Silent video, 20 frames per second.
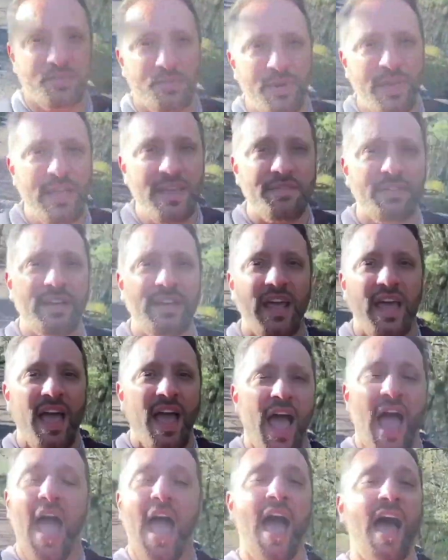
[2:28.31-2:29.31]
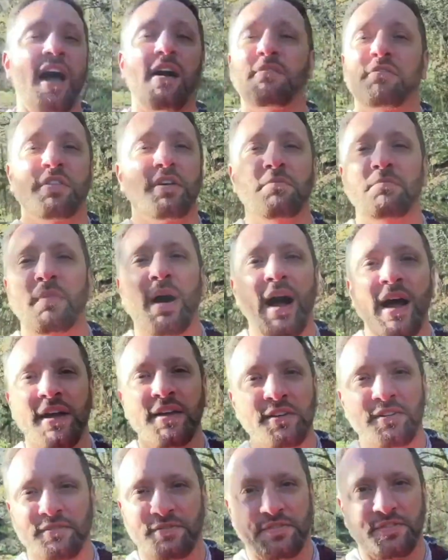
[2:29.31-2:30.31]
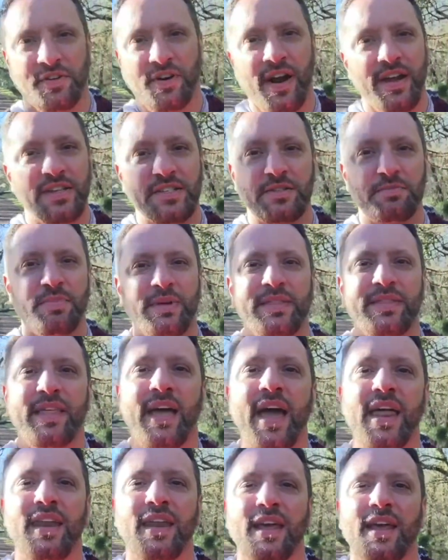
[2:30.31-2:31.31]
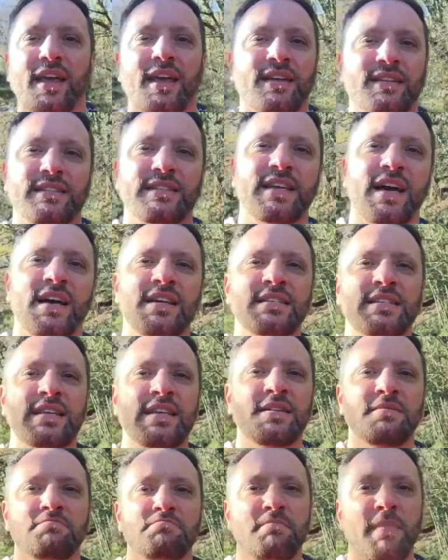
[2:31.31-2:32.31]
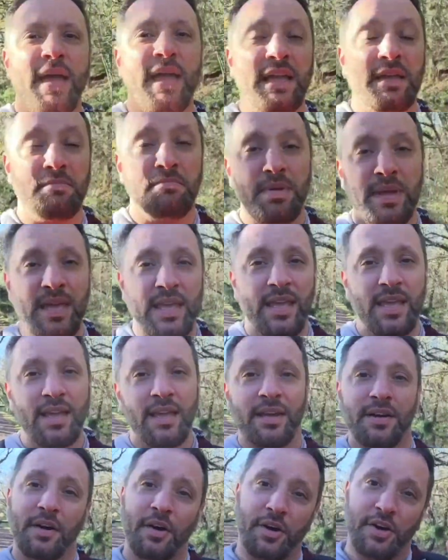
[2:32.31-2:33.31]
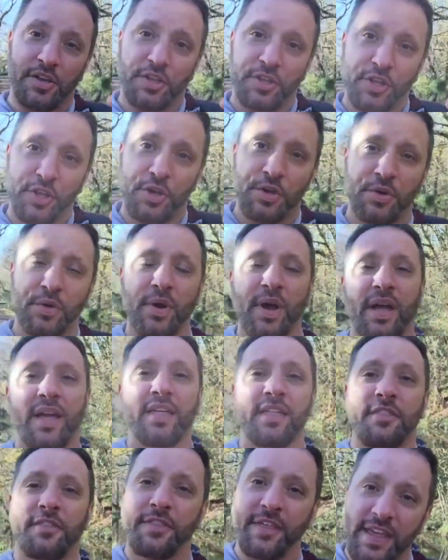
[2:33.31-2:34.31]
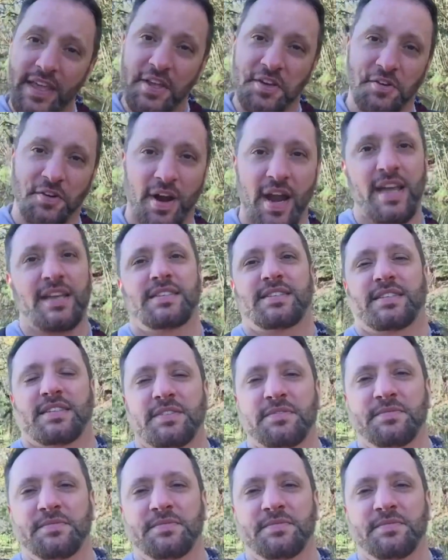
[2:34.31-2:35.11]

We even have the mind of Christ, but that doesn't make me or you the Christ.